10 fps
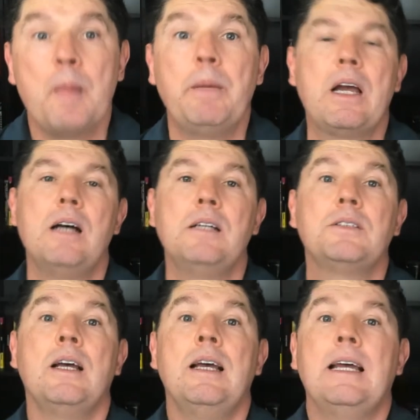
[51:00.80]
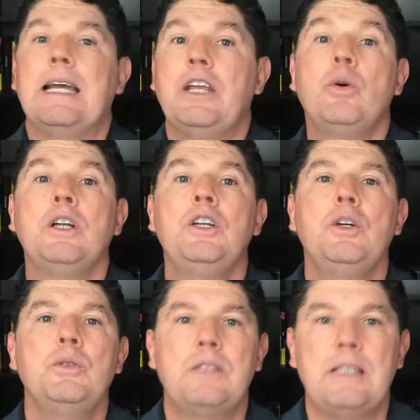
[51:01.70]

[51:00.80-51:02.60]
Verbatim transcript: because you can use